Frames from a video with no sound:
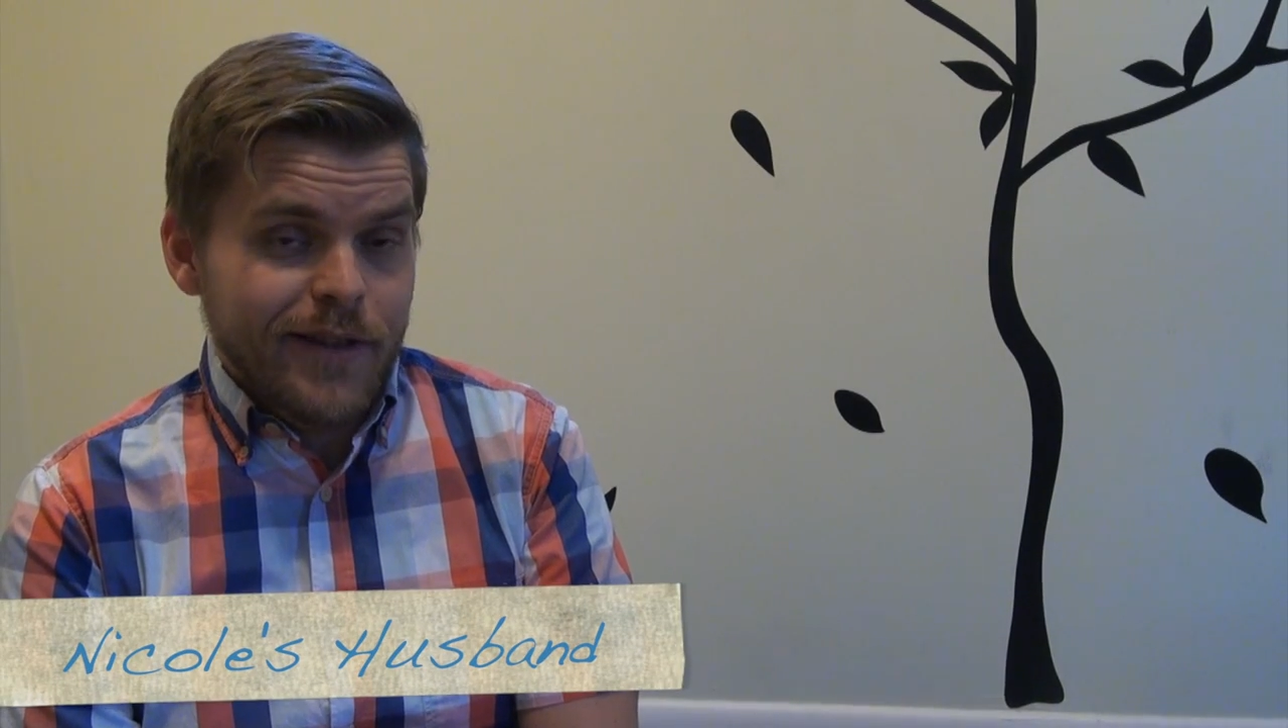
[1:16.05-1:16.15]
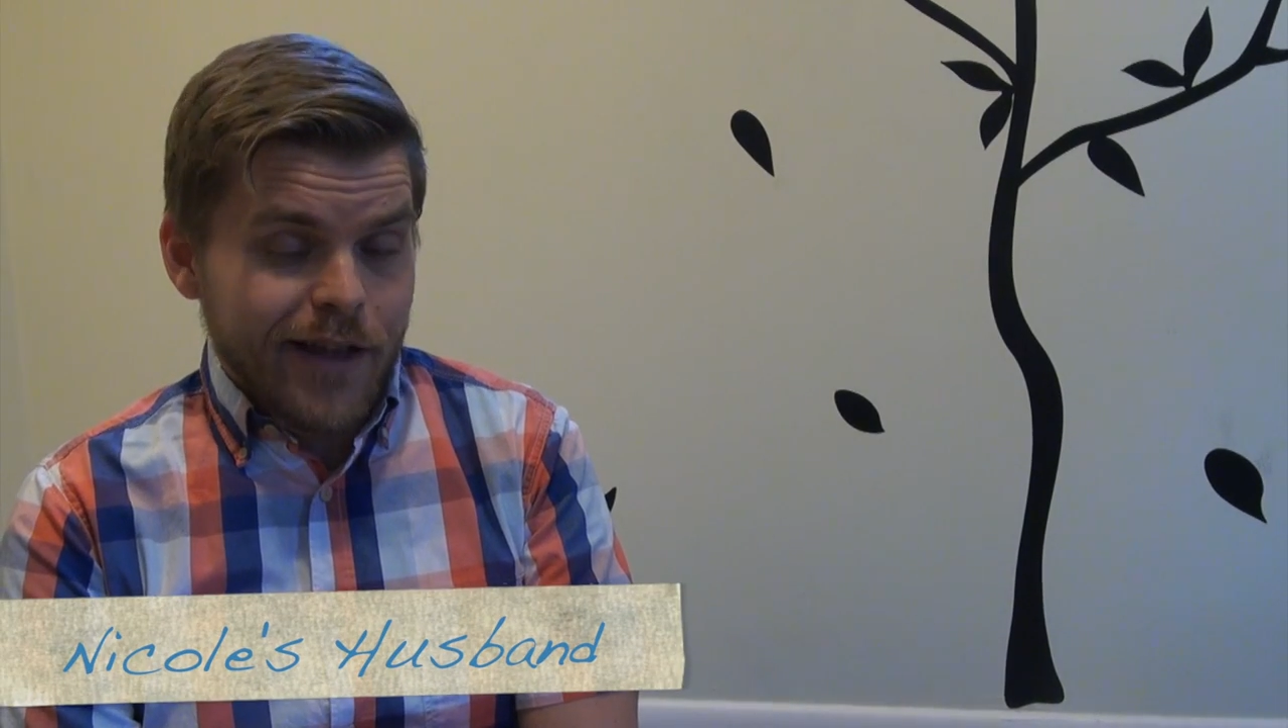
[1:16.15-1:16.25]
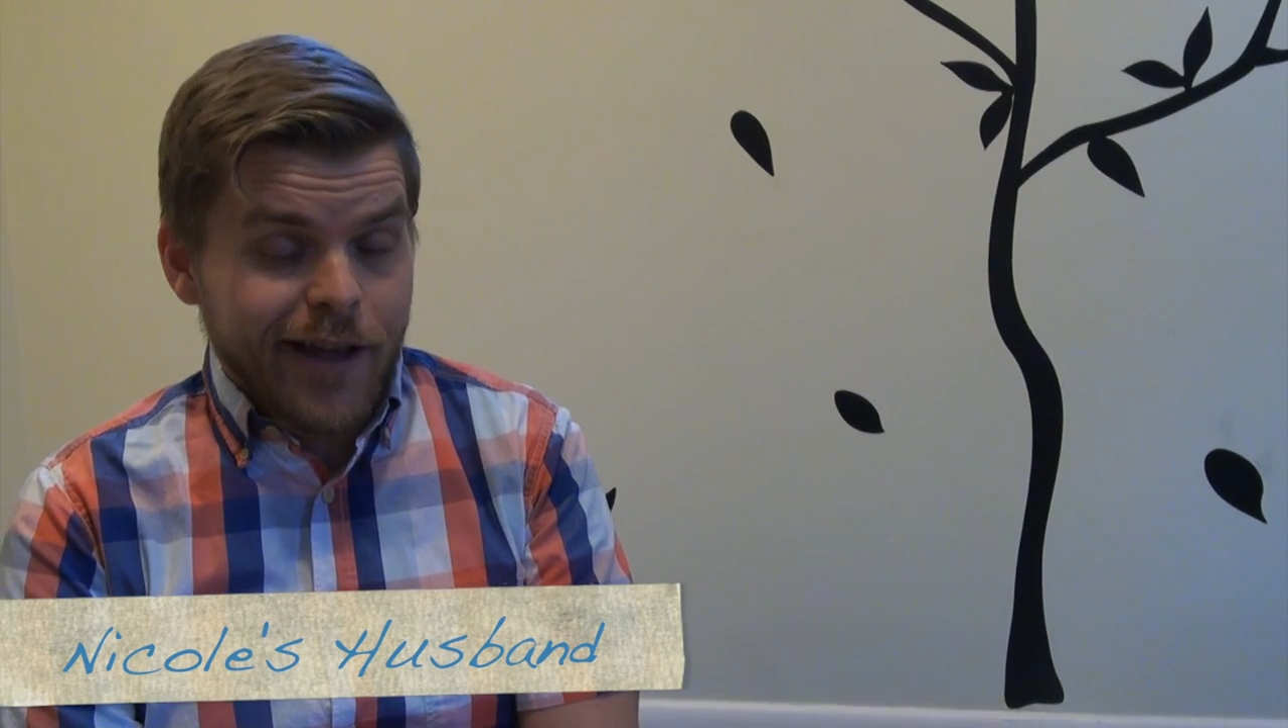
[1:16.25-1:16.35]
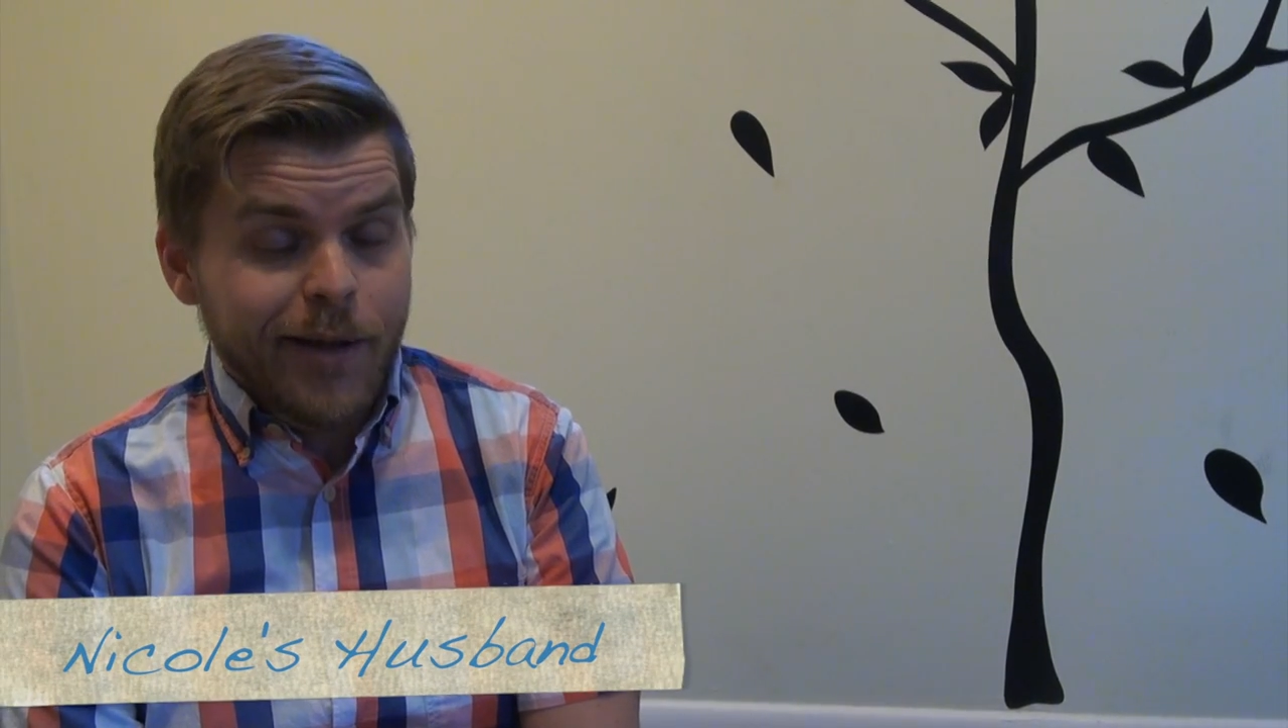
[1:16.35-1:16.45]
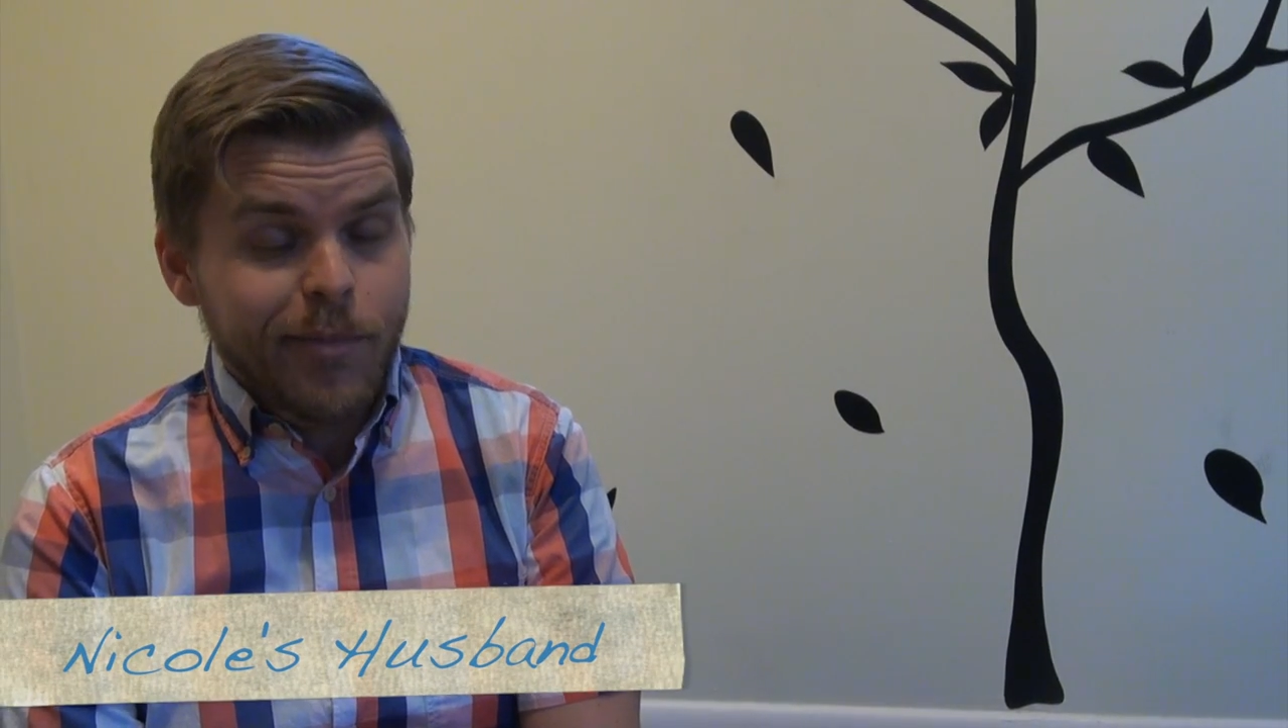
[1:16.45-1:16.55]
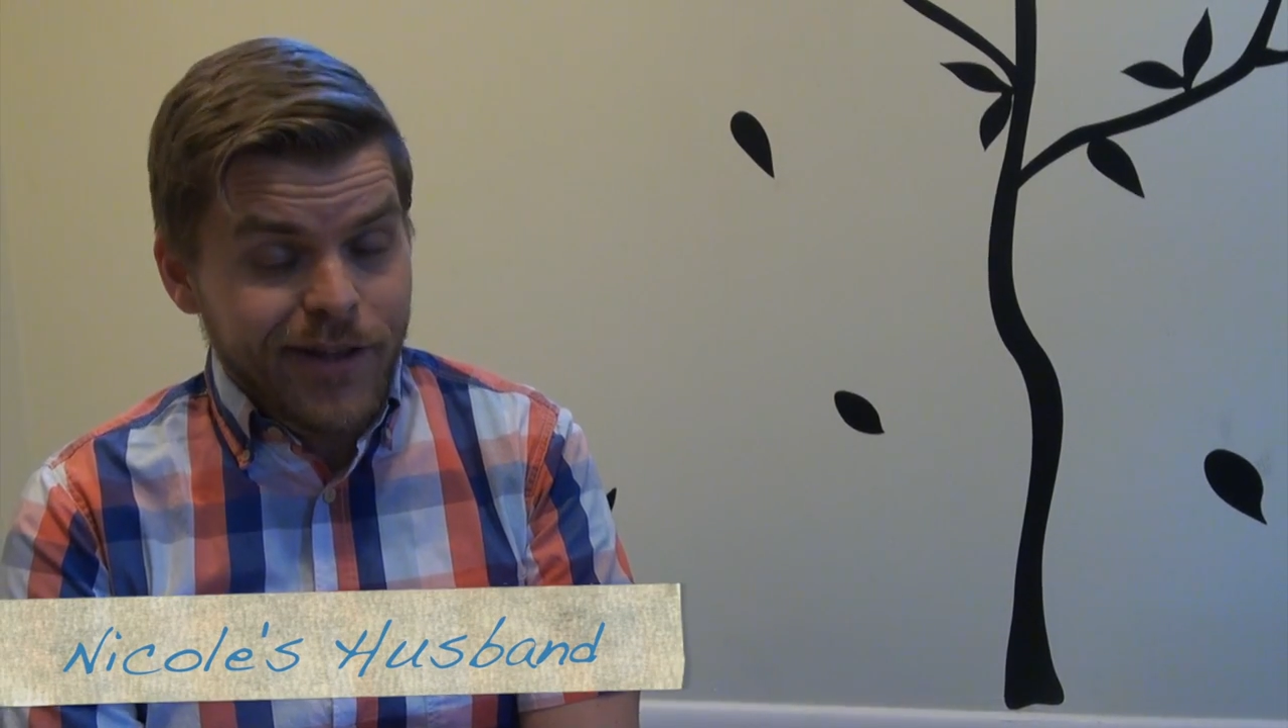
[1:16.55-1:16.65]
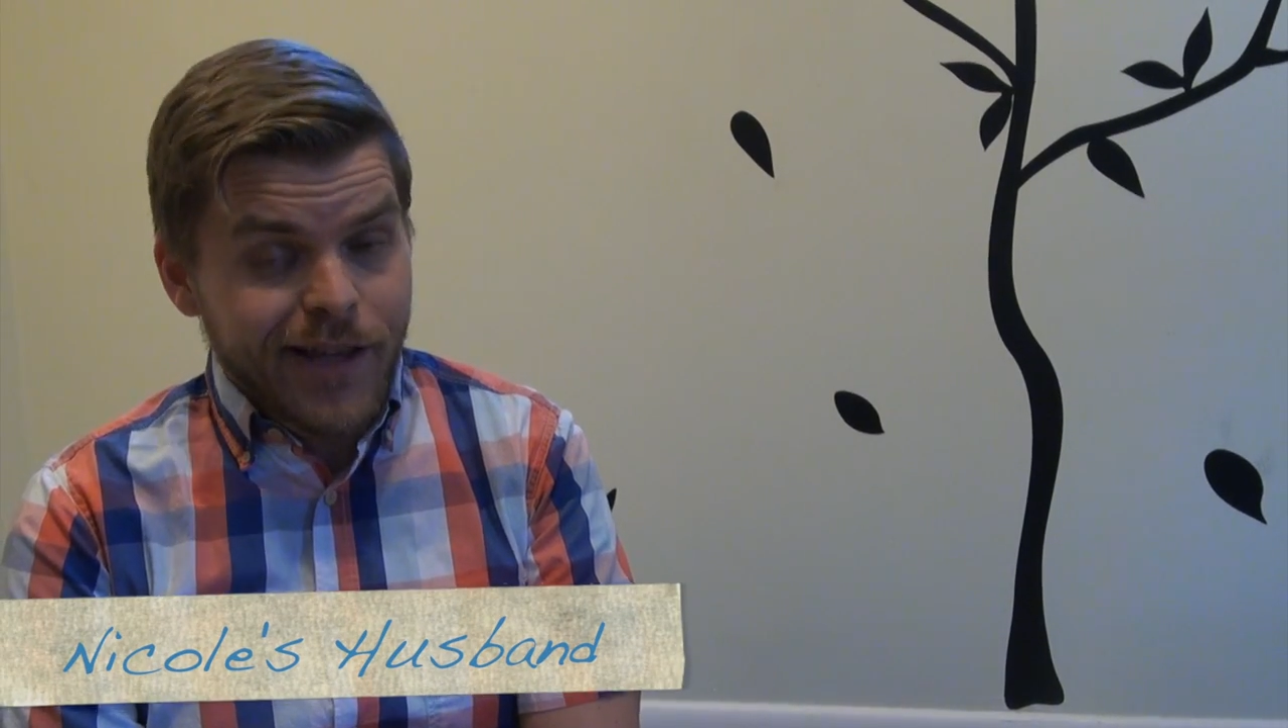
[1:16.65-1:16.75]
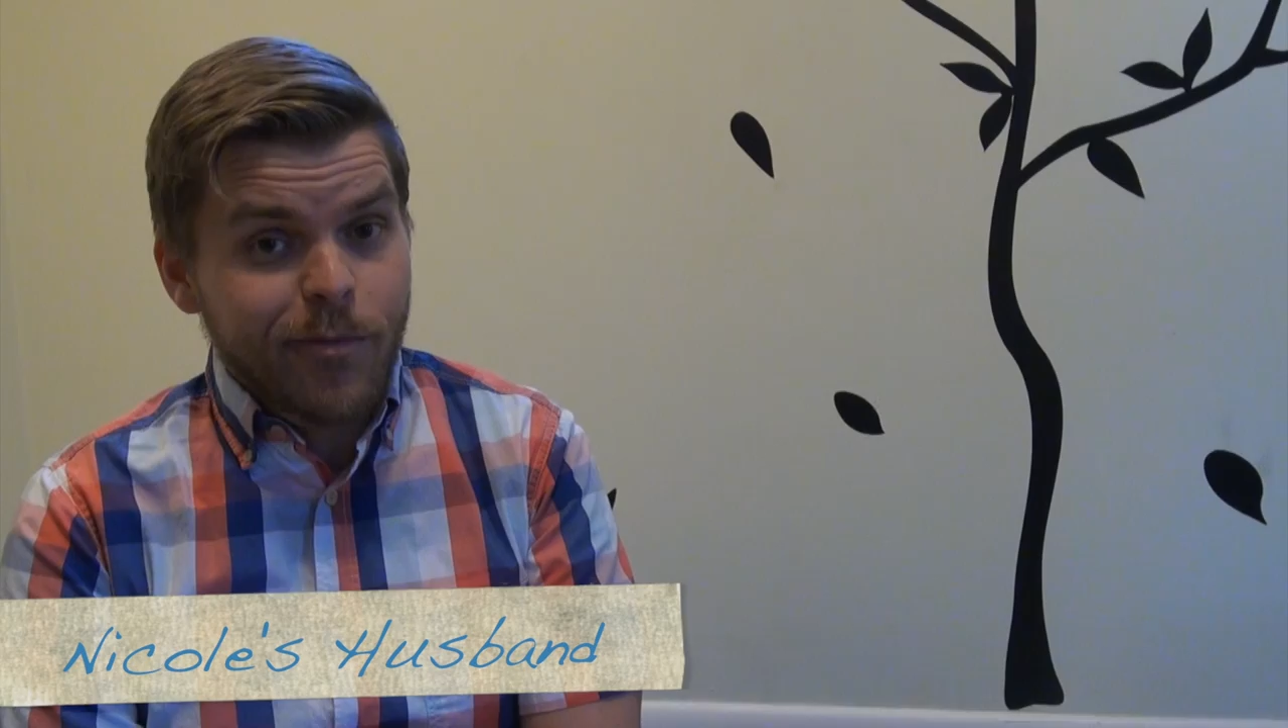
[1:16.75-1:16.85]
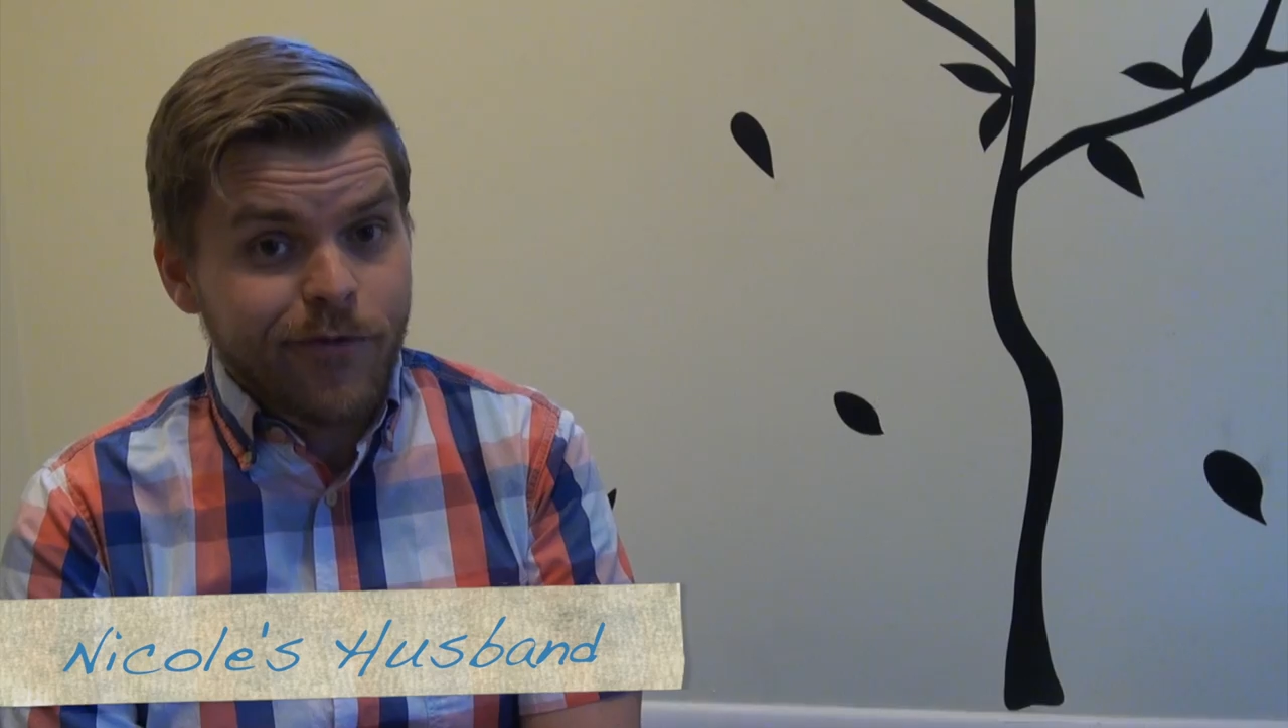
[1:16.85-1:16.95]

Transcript: I became